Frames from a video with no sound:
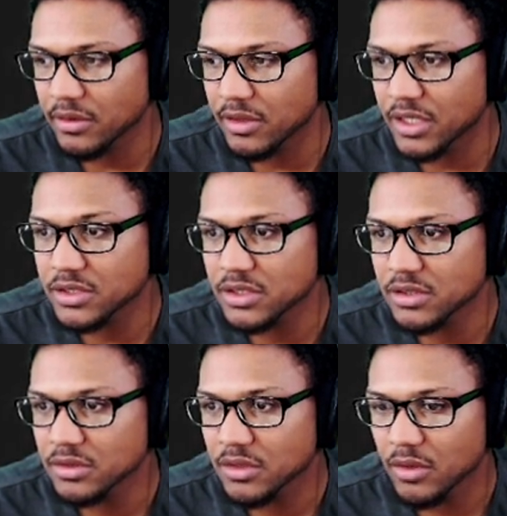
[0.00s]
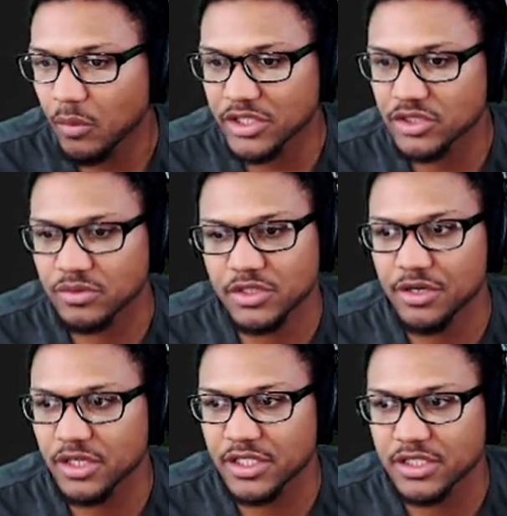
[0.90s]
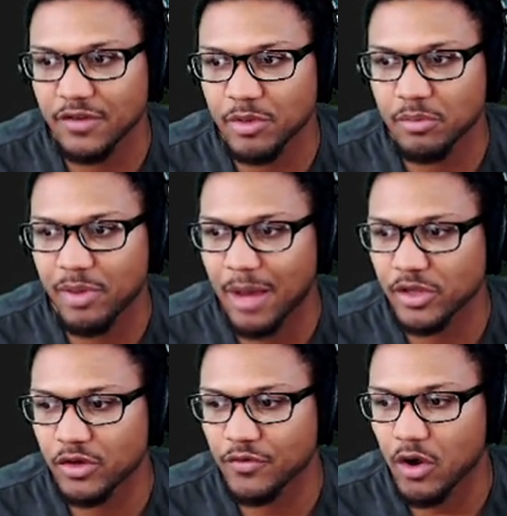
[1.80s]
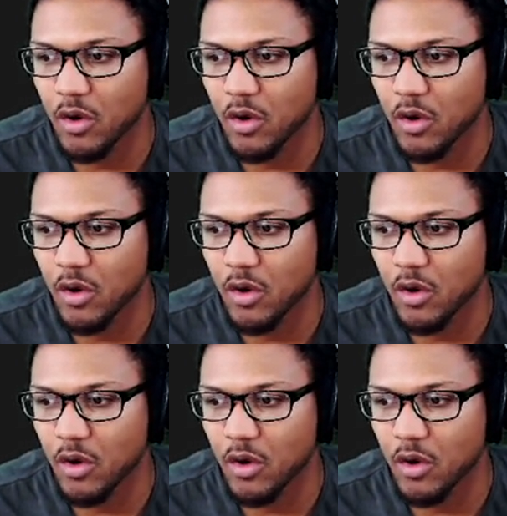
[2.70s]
this which tier lists have been popular for a